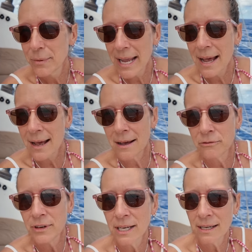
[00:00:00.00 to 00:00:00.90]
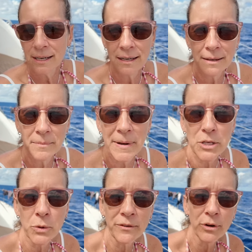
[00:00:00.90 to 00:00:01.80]
We have about
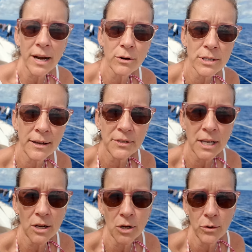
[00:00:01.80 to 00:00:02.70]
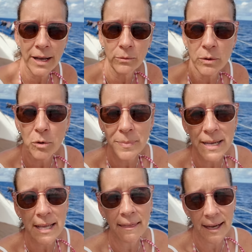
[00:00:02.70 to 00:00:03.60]
24 hours left to go, and we will
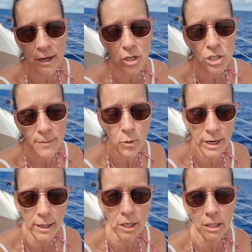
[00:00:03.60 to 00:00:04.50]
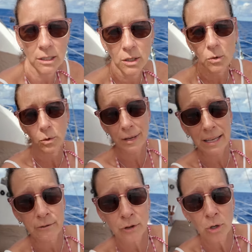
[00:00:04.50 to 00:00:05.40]
be there somewhere where we can
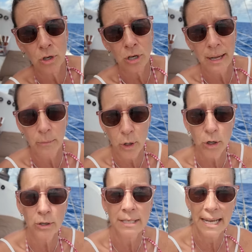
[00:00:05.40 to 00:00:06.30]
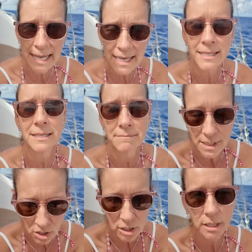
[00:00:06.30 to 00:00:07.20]
get fuel and produce and eggs and
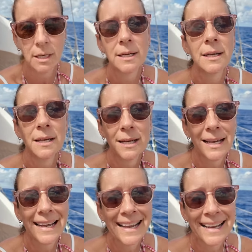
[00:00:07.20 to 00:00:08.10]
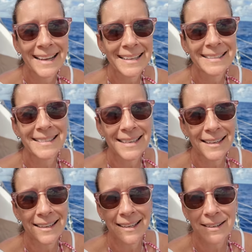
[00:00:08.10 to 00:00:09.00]
milk and
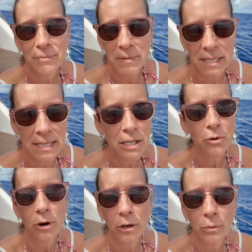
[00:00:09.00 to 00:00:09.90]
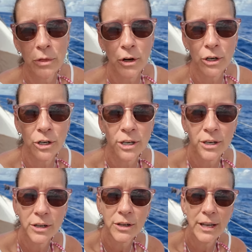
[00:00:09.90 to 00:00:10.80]
continue on with our
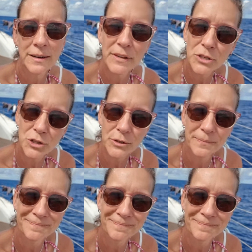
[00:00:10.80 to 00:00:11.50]
adventure.